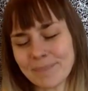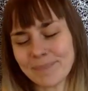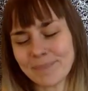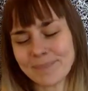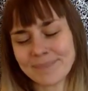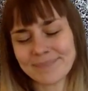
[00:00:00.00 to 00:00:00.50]

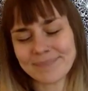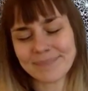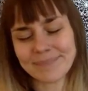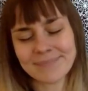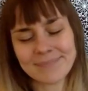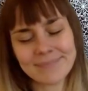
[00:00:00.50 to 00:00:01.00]

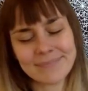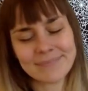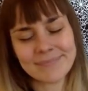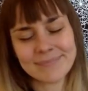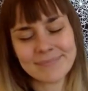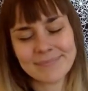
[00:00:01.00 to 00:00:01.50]

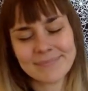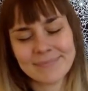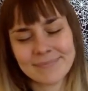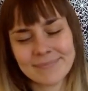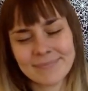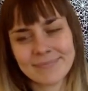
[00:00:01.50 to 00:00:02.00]

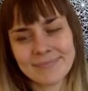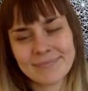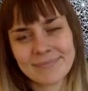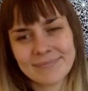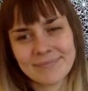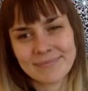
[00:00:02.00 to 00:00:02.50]

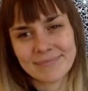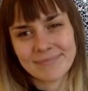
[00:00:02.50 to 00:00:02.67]
(no one is talking)